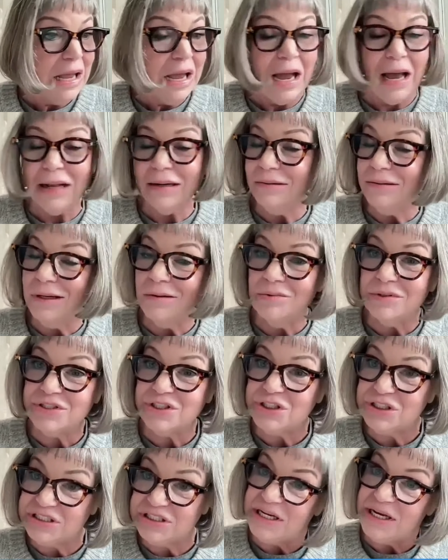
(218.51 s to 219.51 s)
I don't know
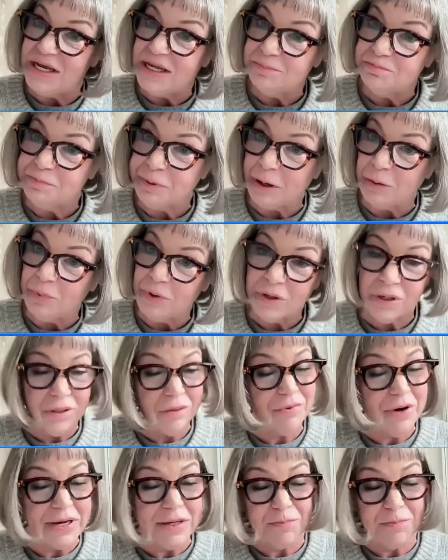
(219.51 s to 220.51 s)
what you did, but we're going to
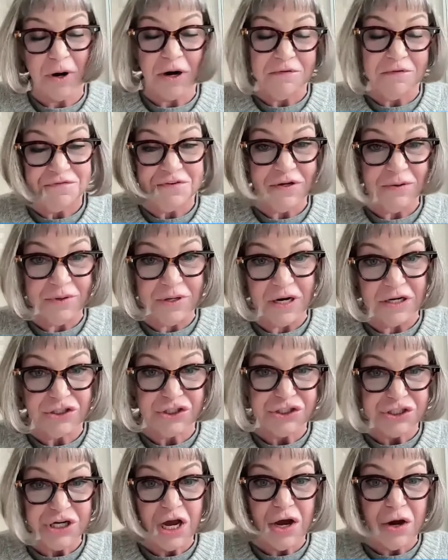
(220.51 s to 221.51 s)
write a part for you in our
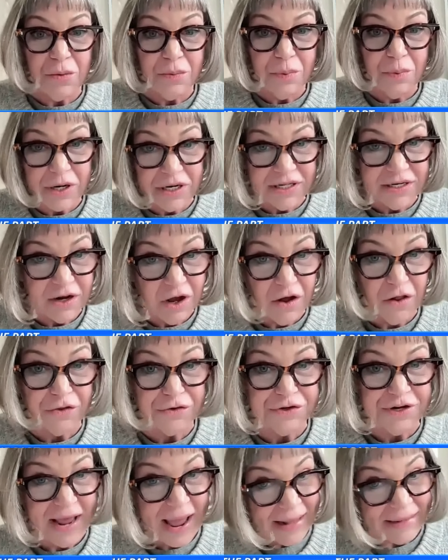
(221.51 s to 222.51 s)
show. We're going to call
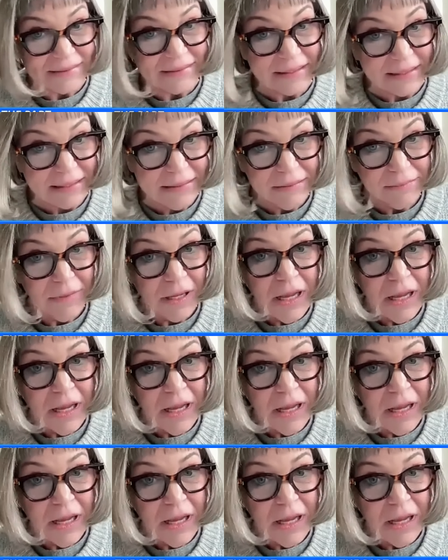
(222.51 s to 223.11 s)
her Natalie.